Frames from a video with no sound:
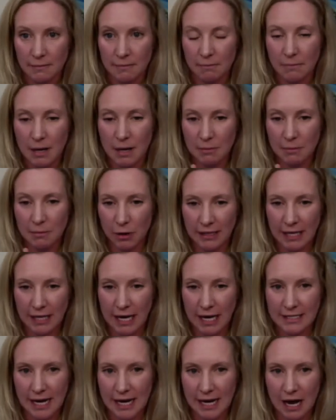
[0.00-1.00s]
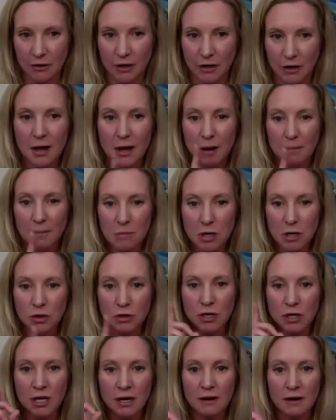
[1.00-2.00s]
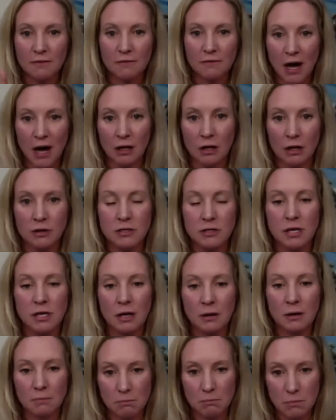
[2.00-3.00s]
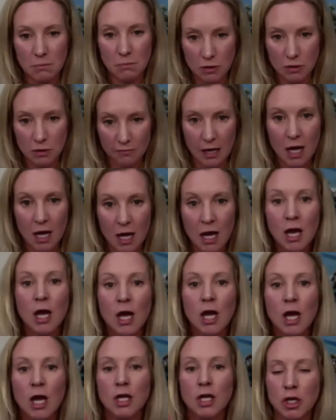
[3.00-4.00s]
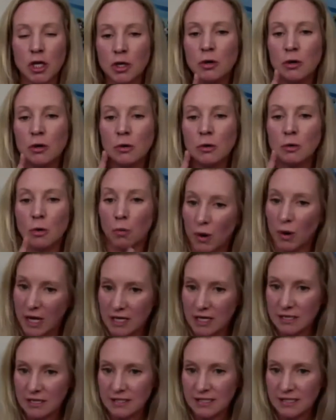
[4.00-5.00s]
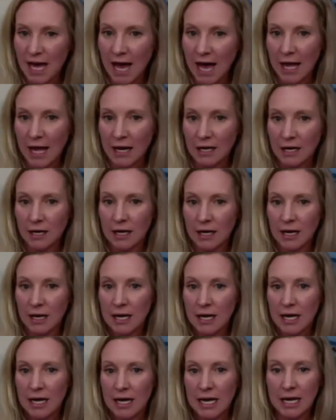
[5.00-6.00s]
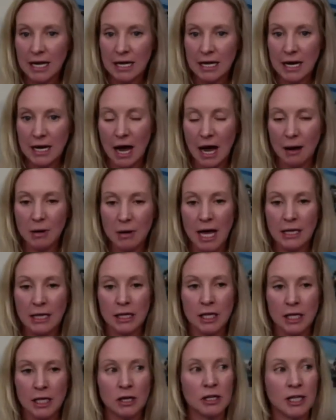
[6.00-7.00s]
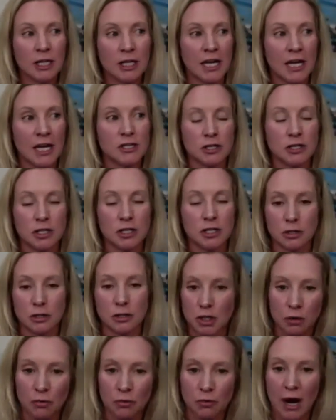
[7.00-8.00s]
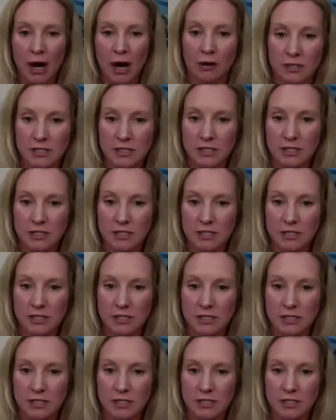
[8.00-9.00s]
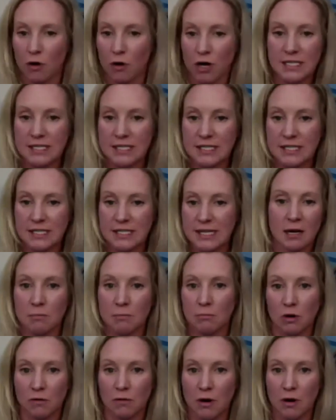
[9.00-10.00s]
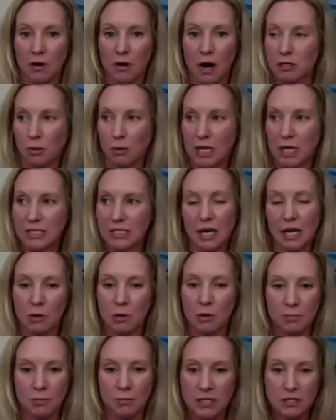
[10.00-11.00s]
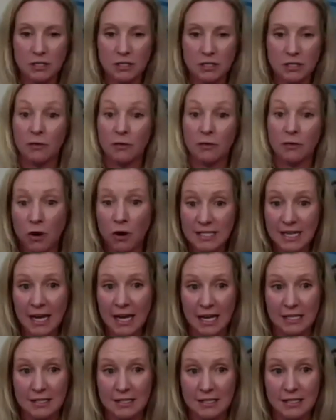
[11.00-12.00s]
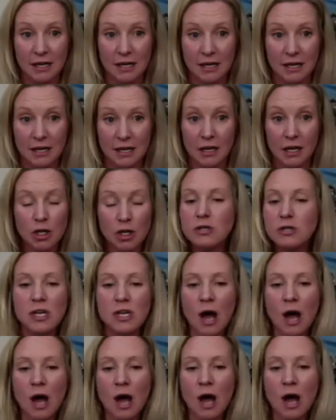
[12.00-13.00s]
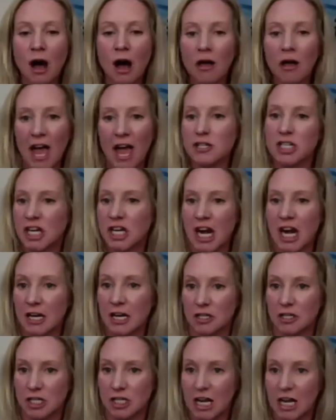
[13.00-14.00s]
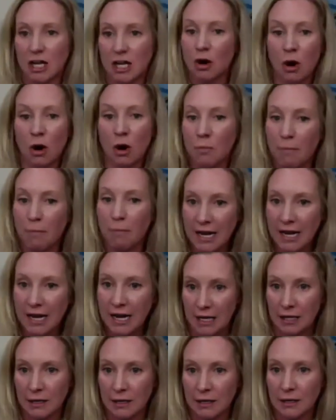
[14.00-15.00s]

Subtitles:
Maybe write that down. Mood follows movement. You witnessed that in, I mean, I literally had you do two rounds of 20 second movement. So for 40 seconds, you saw how the energy changed in your own body.